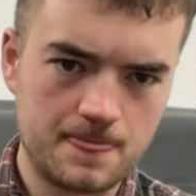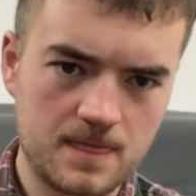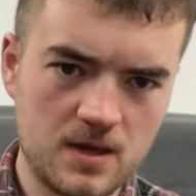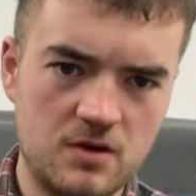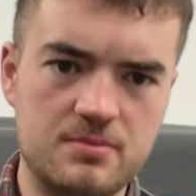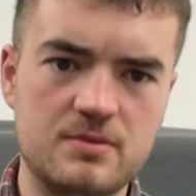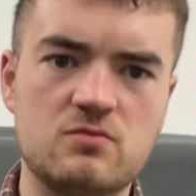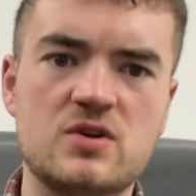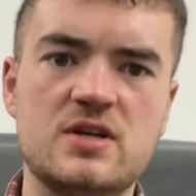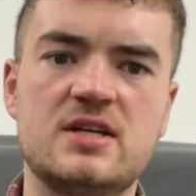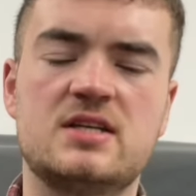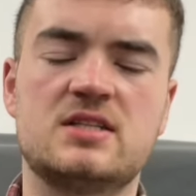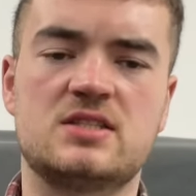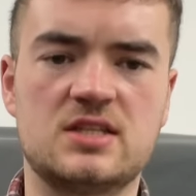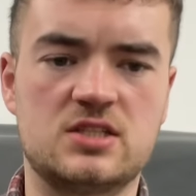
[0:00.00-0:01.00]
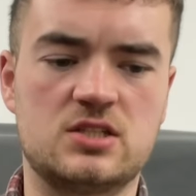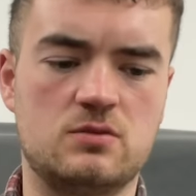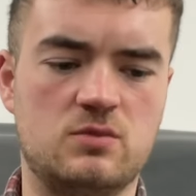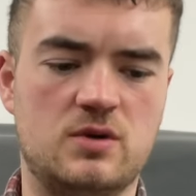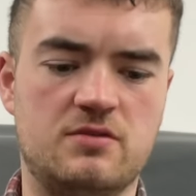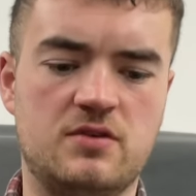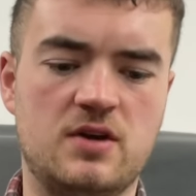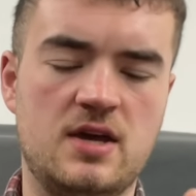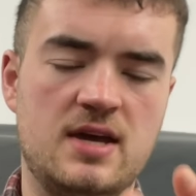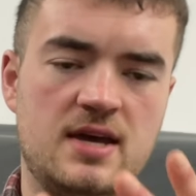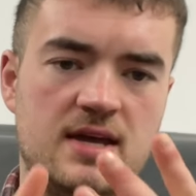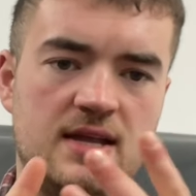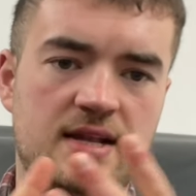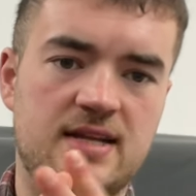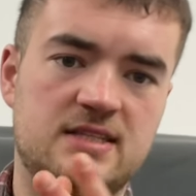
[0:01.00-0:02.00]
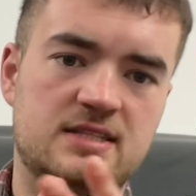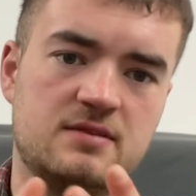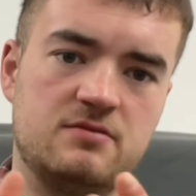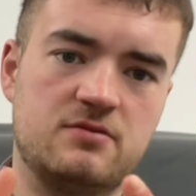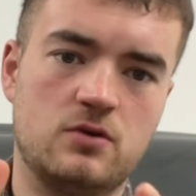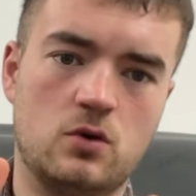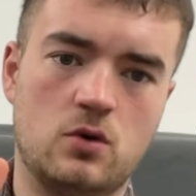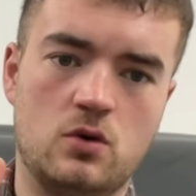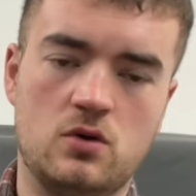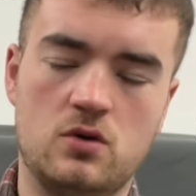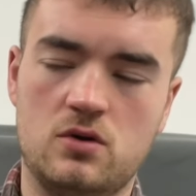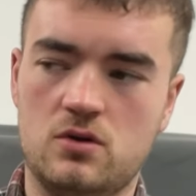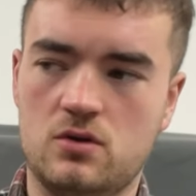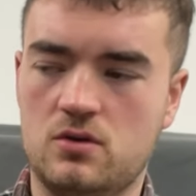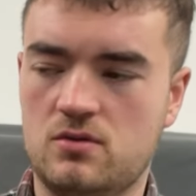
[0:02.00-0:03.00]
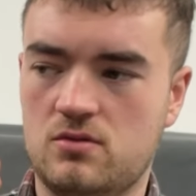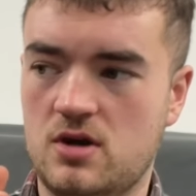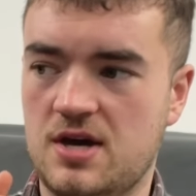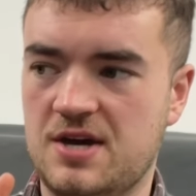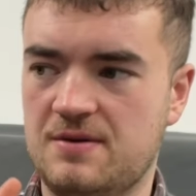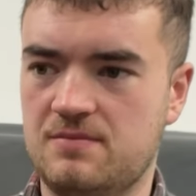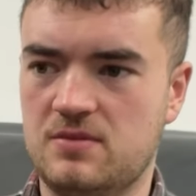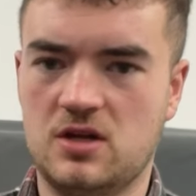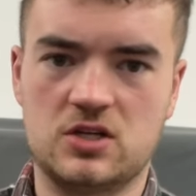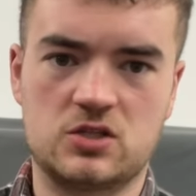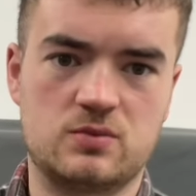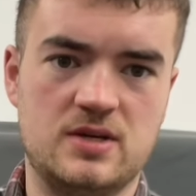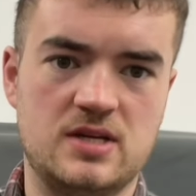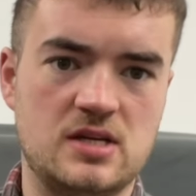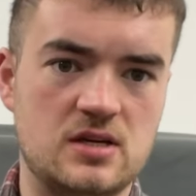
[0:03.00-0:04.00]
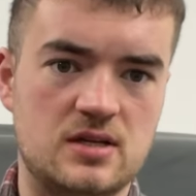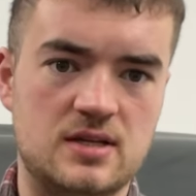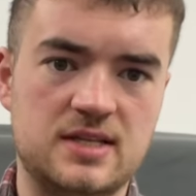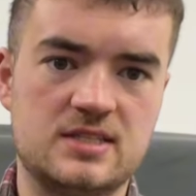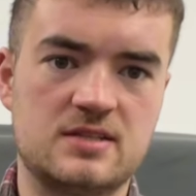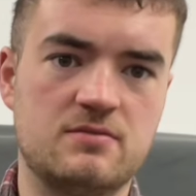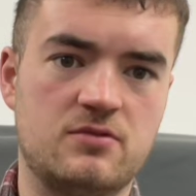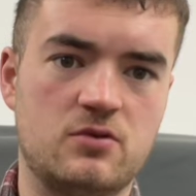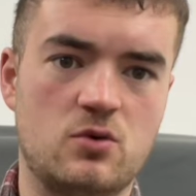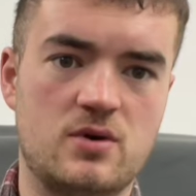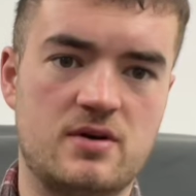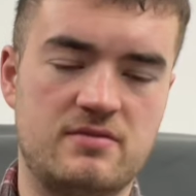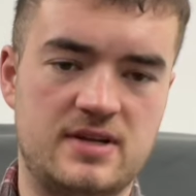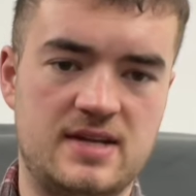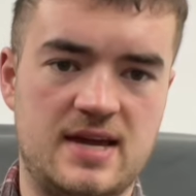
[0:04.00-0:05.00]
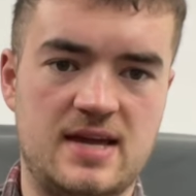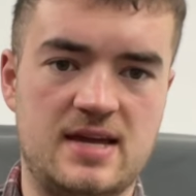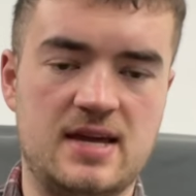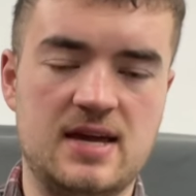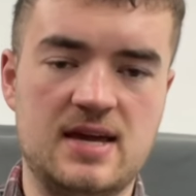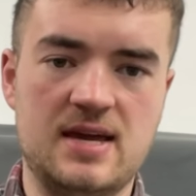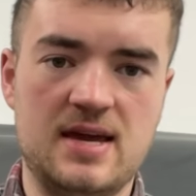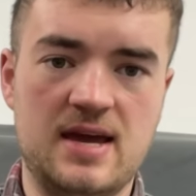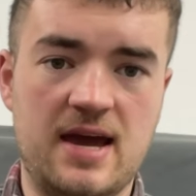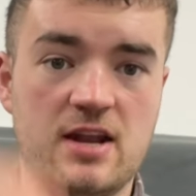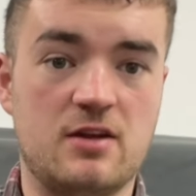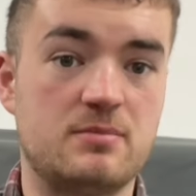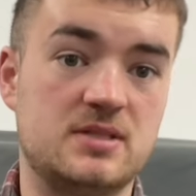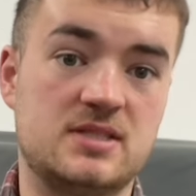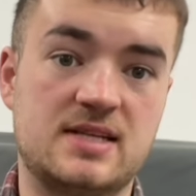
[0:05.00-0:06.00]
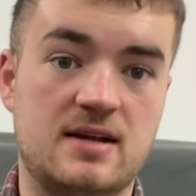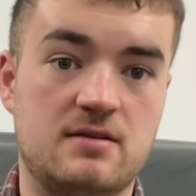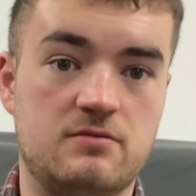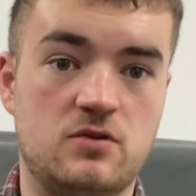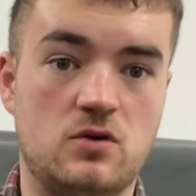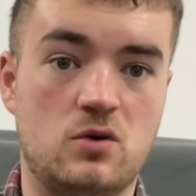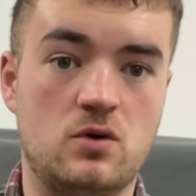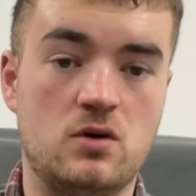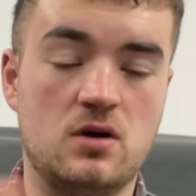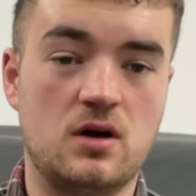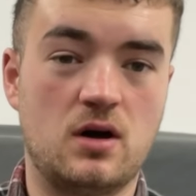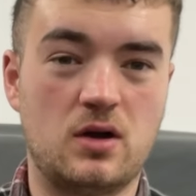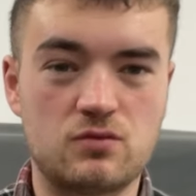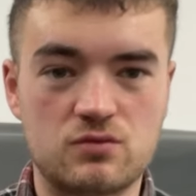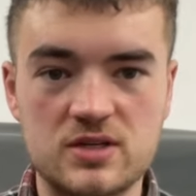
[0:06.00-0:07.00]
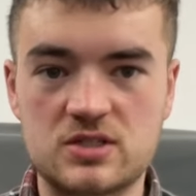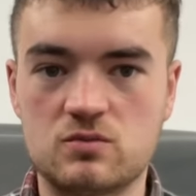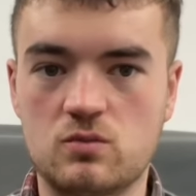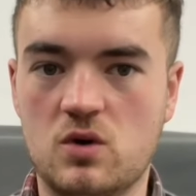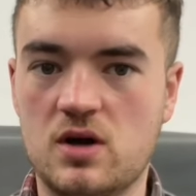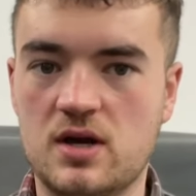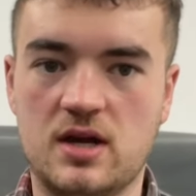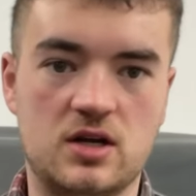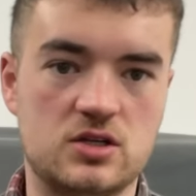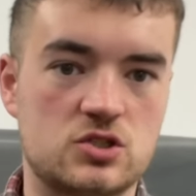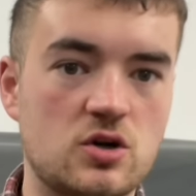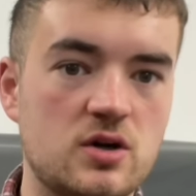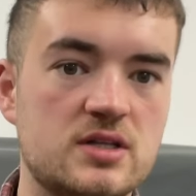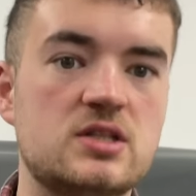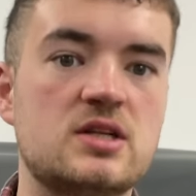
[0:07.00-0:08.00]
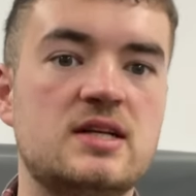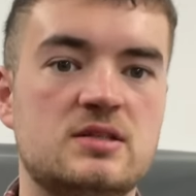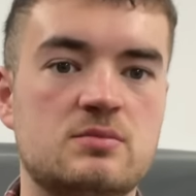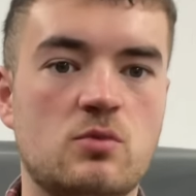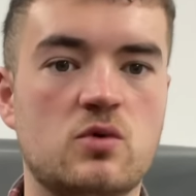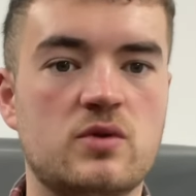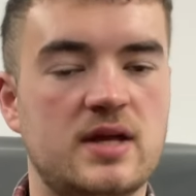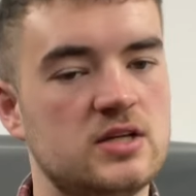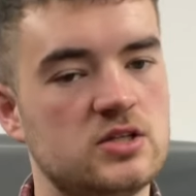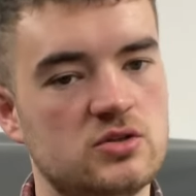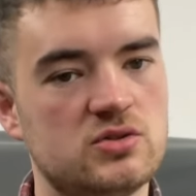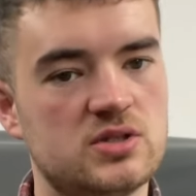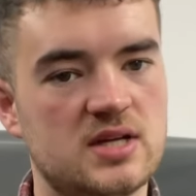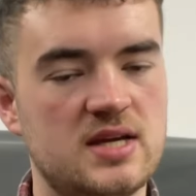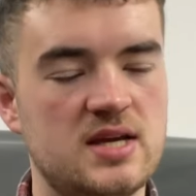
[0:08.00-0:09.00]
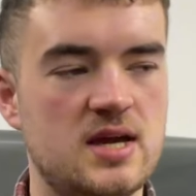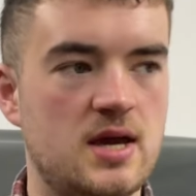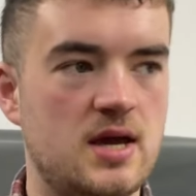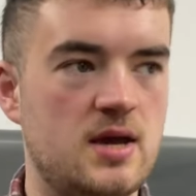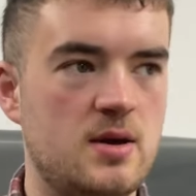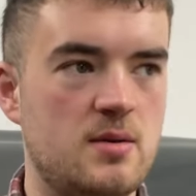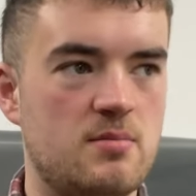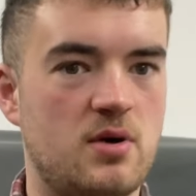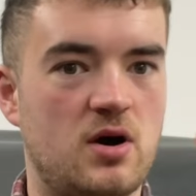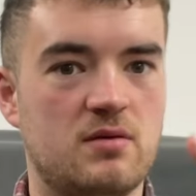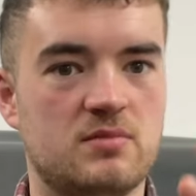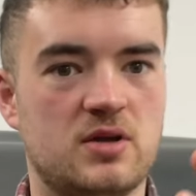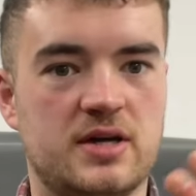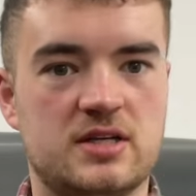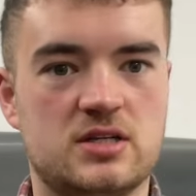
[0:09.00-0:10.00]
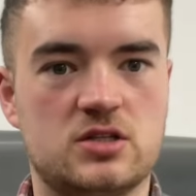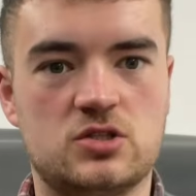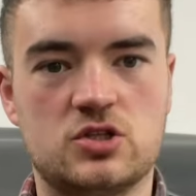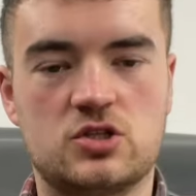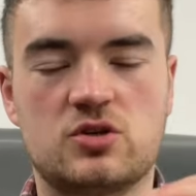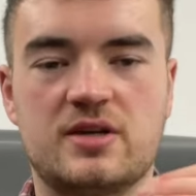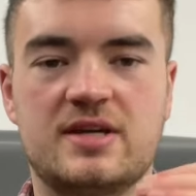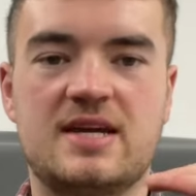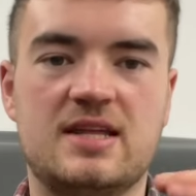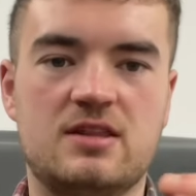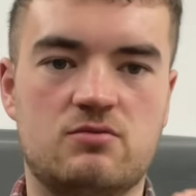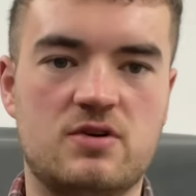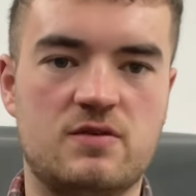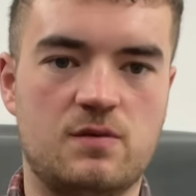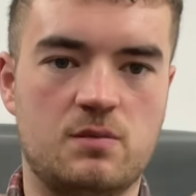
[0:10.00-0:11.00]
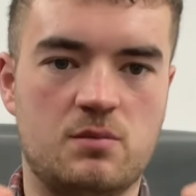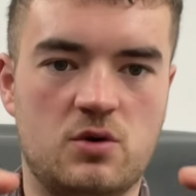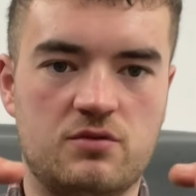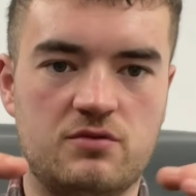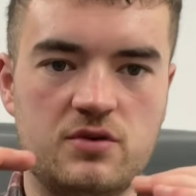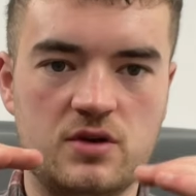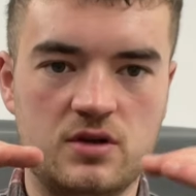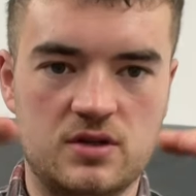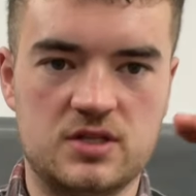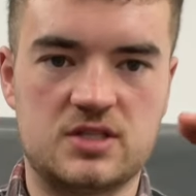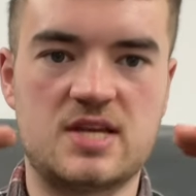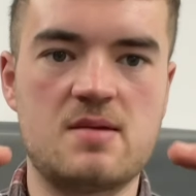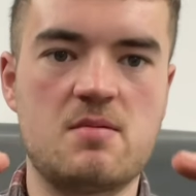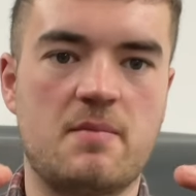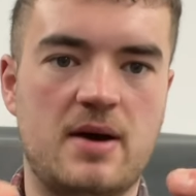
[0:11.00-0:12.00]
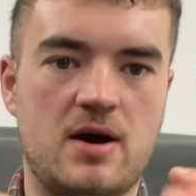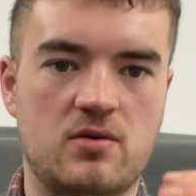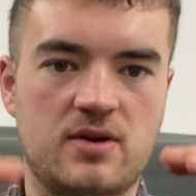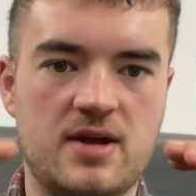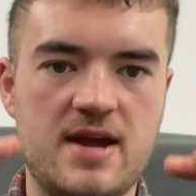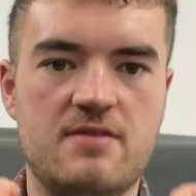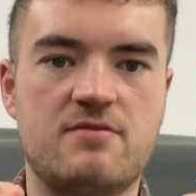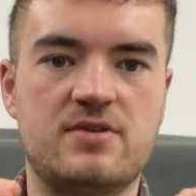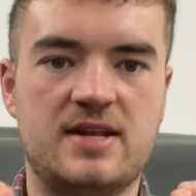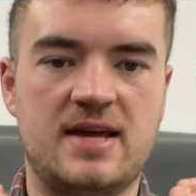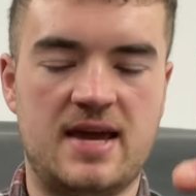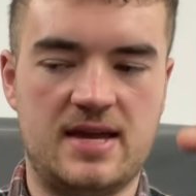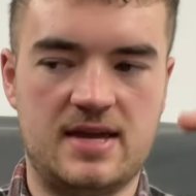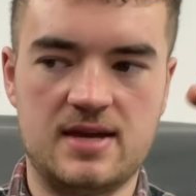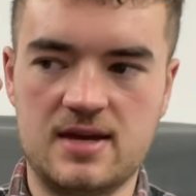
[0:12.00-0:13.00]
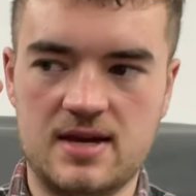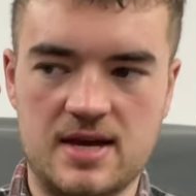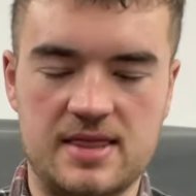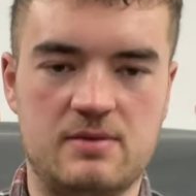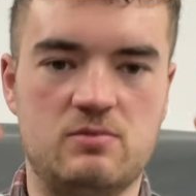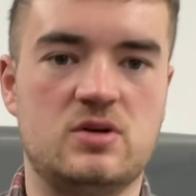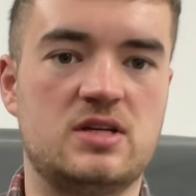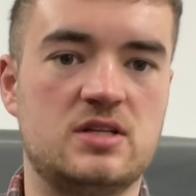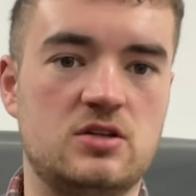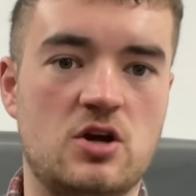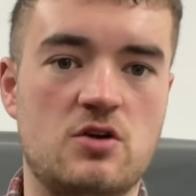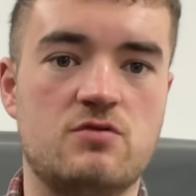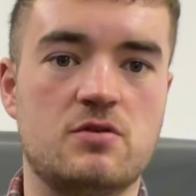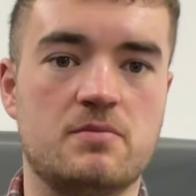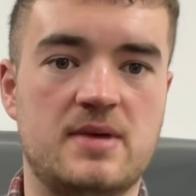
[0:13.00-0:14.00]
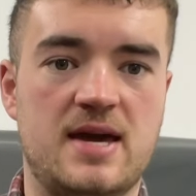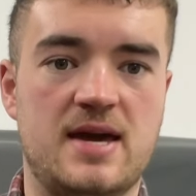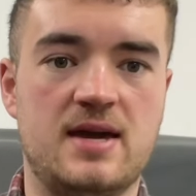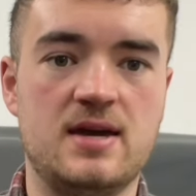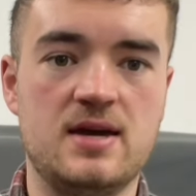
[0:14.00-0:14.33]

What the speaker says: I've been really consistent with listing 4 last week, listing 4 every day, and I've been selling 4. The reason why, I try to list more than that usually, but I'm like just trying to get in the rhythm of the same amount every day, and then we can go from there.